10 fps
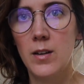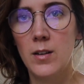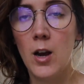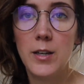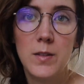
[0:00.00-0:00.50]

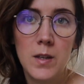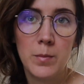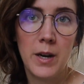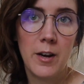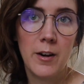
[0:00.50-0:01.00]
not using
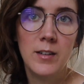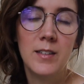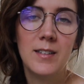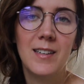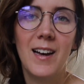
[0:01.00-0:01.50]
my
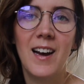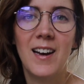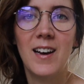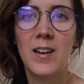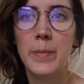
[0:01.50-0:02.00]
yarn.
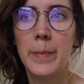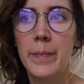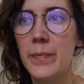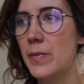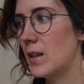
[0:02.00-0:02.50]

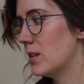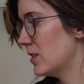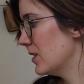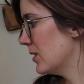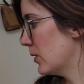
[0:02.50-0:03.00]

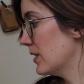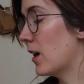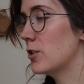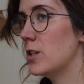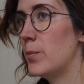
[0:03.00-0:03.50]
So it's
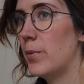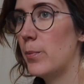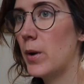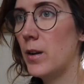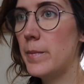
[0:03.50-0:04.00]
actually
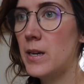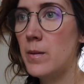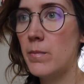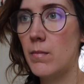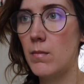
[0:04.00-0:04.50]
going to
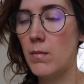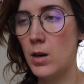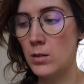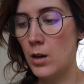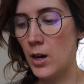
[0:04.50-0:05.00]
be
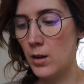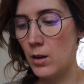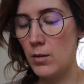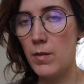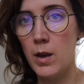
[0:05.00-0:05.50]
a lot
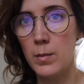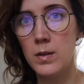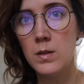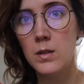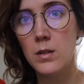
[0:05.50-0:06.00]
of
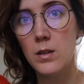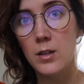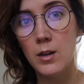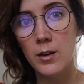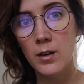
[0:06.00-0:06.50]
Emma's
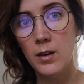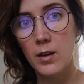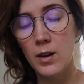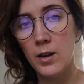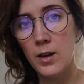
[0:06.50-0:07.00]

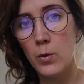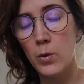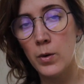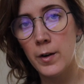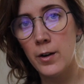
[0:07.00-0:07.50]
yarn. I
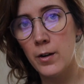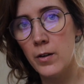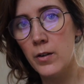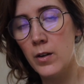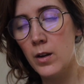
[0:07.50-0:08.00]
ordered,